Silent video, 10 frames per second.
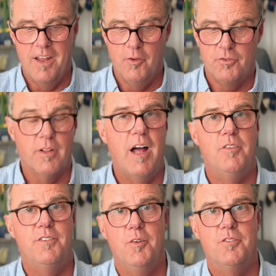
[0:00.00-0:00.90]
and those clown
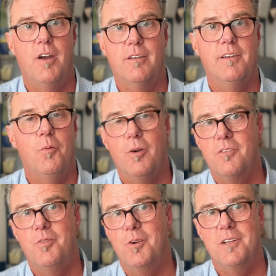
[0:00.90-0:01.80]
suits aren't going to work
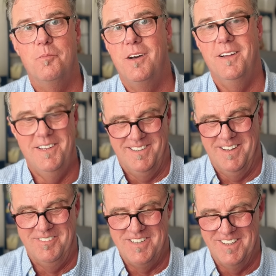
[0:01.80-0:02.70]
for you, but I'm
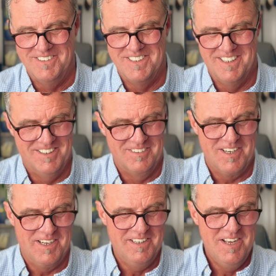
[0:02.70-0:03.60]
telling you.
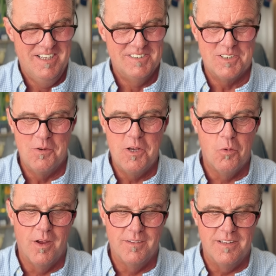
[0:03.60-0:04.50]
Okay. So
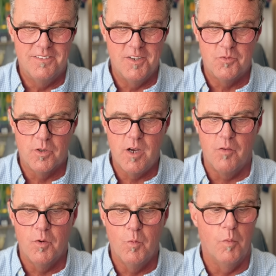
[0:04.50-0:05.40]
anyway, it says
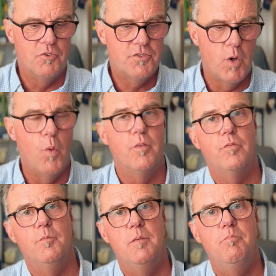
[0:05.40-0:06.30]
recovering what was stolen
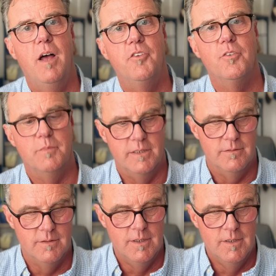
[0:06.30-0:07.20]
from embezzlement,
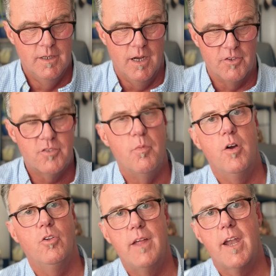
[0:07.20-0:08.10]
uh,
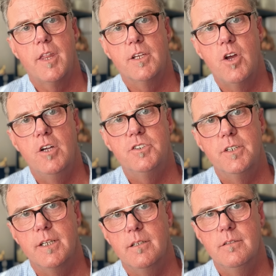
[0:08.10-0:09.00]
smuggled out of the
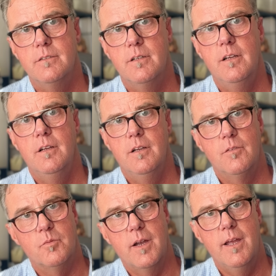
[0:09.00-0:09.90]
country,
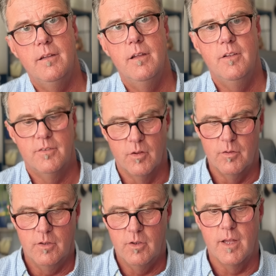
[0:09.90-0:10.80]
right?
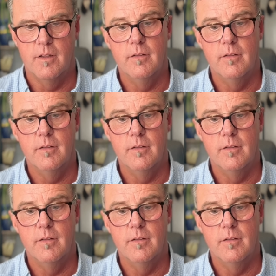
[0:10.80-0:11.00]
So you got a